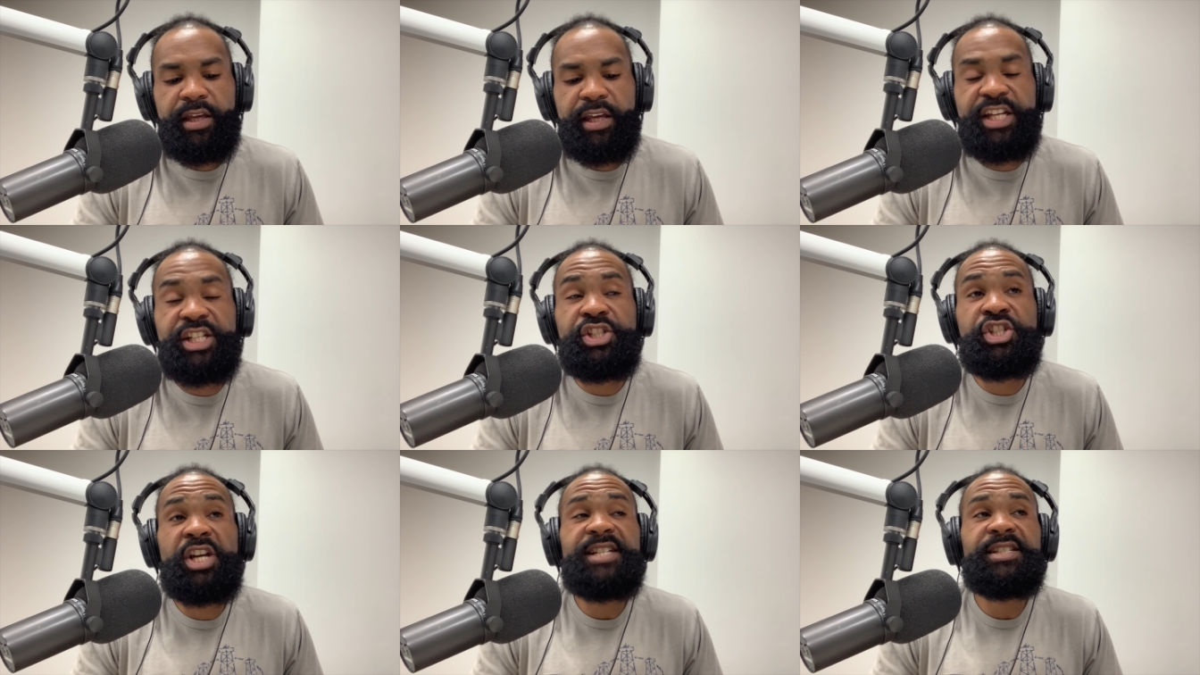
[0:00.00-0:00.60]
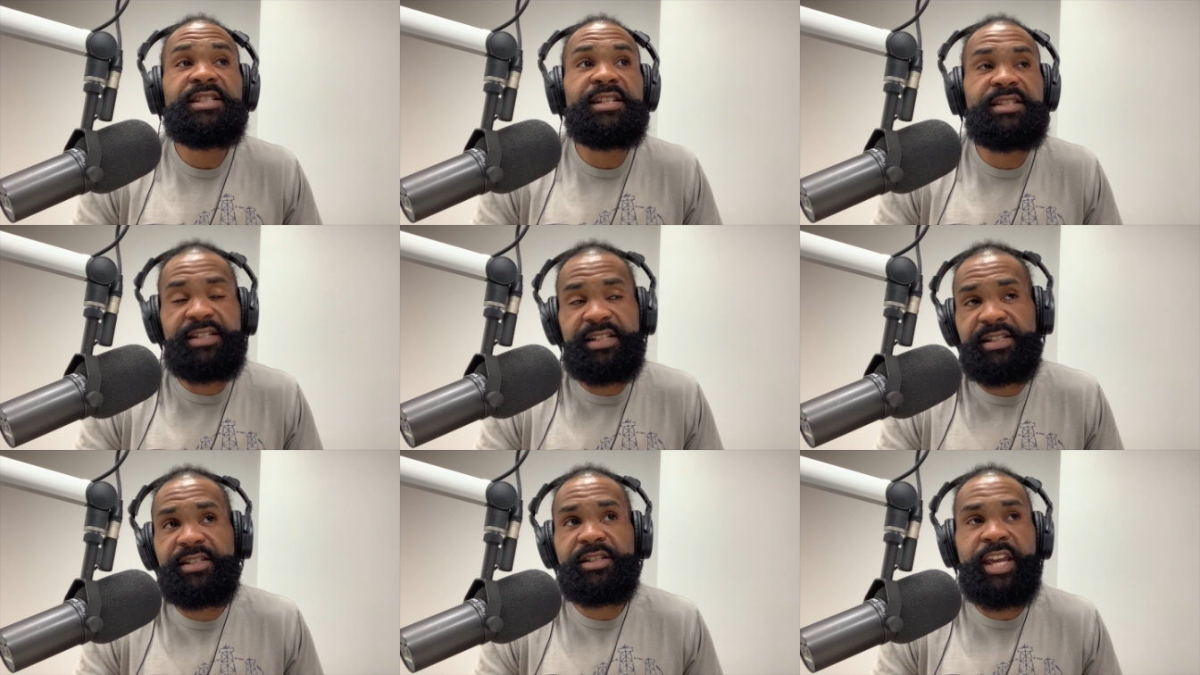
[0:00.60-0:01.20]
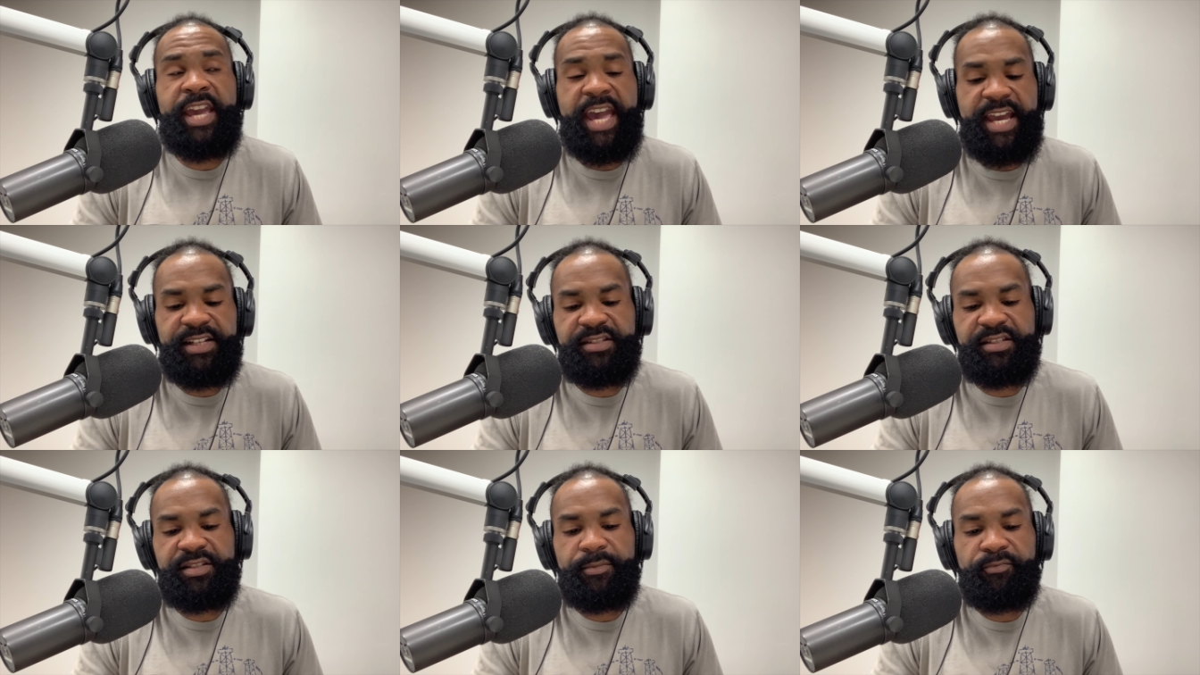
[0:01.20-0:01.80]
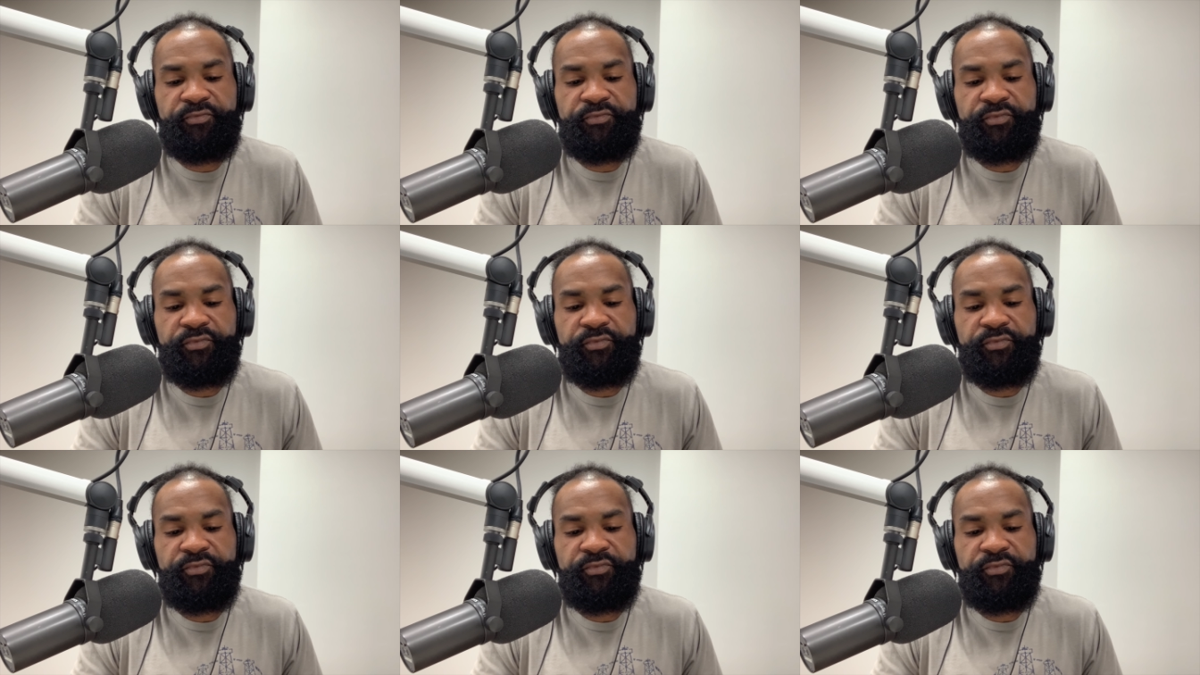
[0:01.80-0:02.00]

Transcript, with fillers: In Justice's case,